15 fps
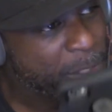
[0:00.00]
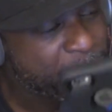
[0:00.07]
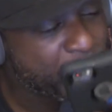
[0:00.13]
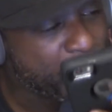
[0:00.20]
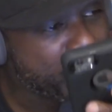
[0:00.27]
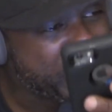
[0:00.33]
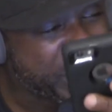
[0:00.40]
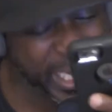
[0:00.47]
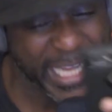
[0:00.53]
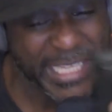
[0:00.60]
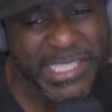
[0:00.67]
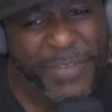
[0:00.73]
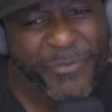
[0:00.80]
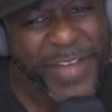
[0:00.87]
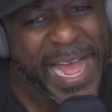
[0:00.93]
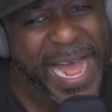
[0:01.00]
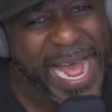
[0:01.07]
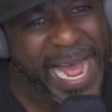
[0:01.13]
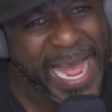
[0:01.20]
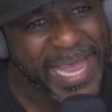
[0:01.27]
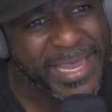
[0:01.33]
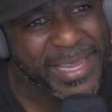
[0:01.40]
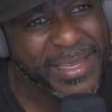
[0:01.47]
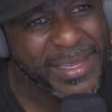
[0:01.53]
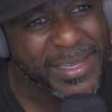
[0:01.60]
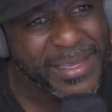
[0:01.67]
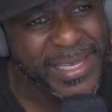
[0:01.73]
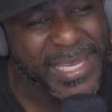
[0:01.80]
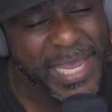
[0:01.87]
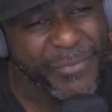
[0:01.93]
to justify
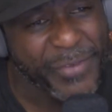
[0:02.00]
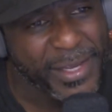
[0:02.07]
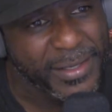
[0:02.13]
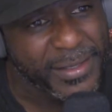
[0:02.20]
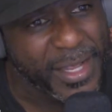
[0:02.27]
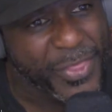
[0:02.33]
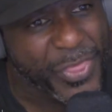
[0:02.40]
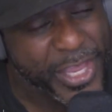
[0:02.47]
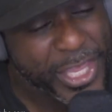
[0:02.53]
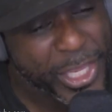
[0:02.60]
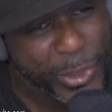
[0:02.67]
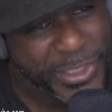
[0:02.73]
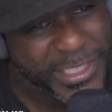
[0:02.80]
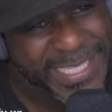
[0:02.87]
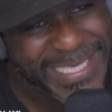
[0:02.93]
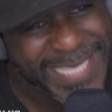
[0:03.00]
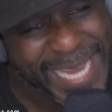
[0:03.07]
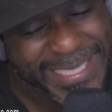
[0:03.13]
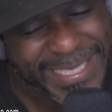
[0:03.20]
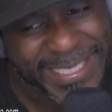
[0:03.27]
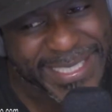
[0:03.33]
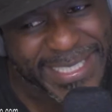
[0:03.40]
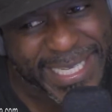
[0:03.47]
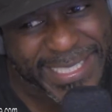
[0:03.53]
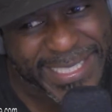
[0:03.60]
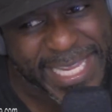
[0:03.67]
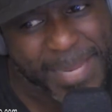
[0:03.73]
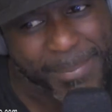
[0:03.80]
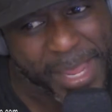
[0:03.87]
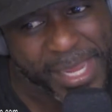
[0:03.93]
giving the Houston Texans
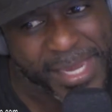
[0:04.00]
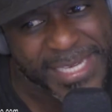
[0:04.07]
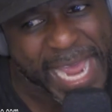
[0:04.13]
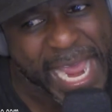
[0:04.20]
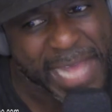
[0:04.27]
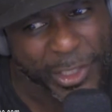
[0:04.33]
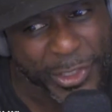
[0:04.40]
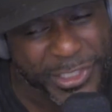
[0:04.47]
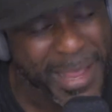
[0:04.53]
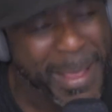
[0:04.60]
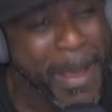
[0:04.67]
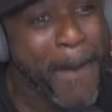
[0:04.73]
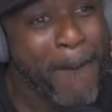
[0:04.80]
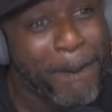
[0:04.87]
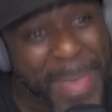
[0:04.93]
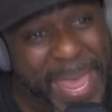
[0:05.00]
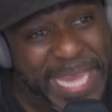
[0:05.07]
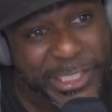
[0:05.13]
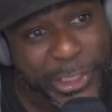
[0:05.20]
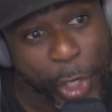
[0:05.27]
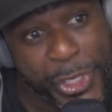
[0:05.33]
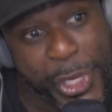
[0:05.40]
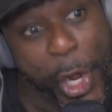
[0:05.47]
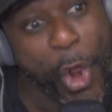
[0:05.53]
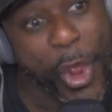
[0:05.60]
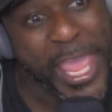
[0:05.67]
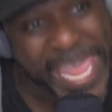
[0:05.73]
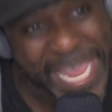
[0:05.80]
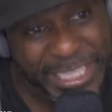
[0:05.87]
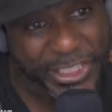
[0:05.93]
$16 million based on
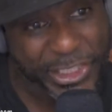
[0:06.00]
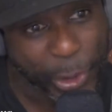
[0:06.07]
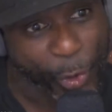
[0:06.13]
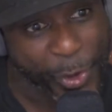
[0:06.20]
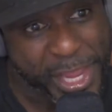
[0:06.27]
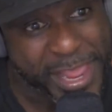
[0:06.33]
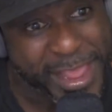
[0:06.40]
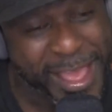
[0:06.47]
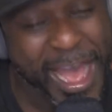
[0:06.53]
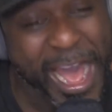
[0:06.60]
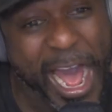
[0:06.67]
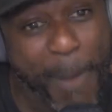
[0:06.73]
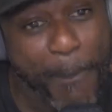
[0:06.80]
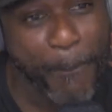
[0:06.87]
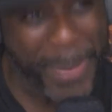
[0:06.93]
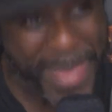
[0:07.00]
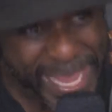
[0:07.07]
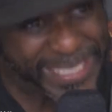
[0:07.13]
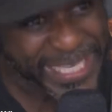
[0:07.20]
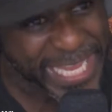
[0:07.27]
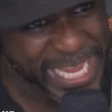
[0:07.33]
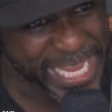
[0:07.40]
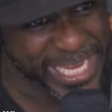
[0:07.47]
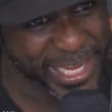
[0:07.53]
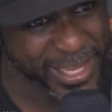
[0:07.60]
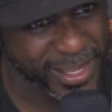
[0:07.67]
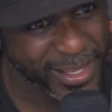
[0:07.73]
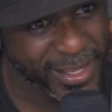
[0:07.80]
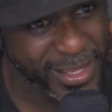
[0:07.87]
your history of picking?